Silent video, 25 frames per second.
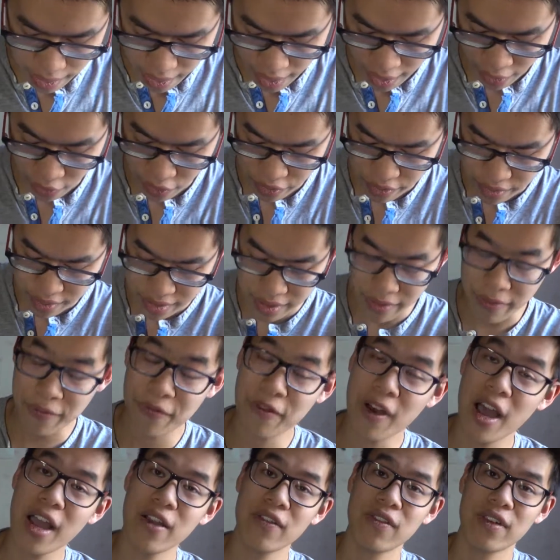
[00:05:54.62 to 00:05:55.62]
I got
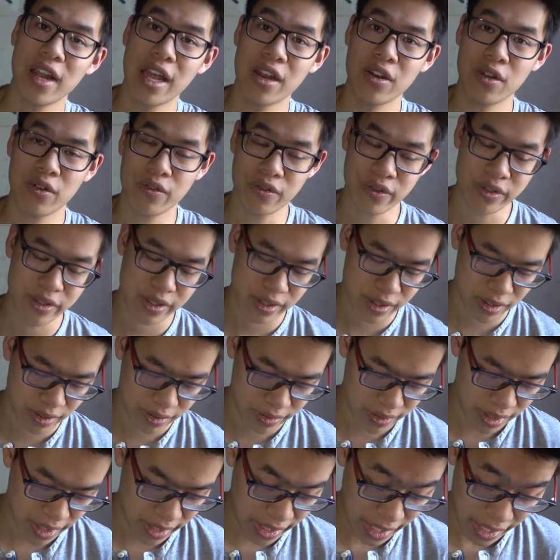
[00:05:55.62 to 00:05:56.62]
5 light novels
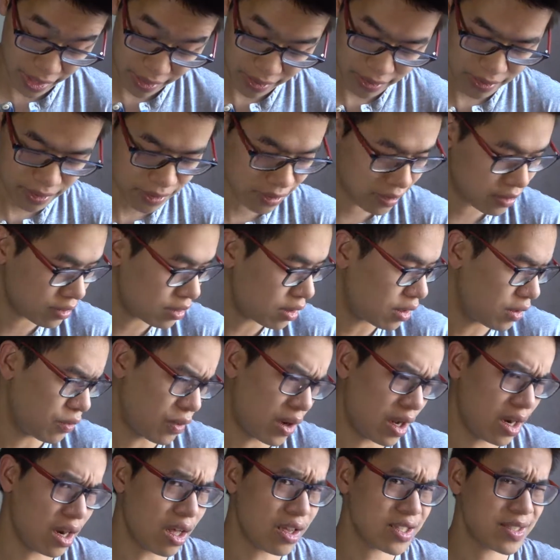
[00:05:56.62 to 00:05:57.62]
again.
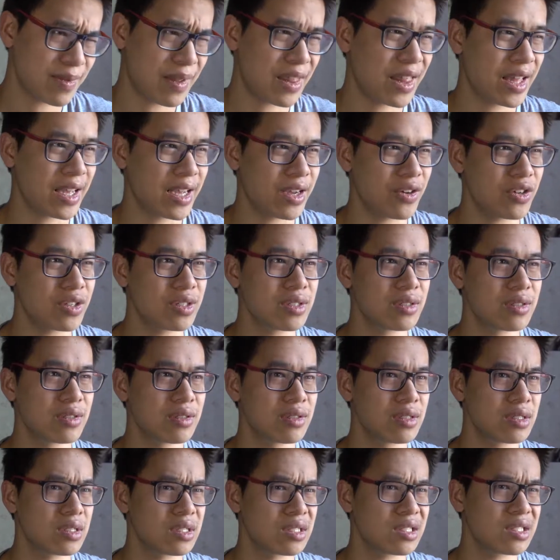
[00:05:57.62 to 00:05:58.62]
Well, last time I think I got
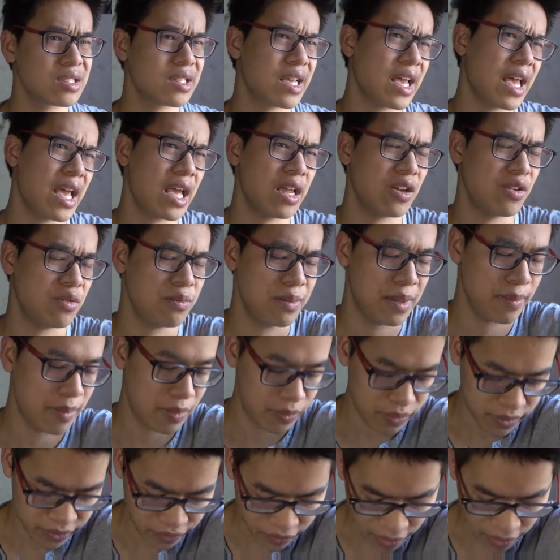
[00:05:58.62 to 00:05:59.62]
10 or maybe it was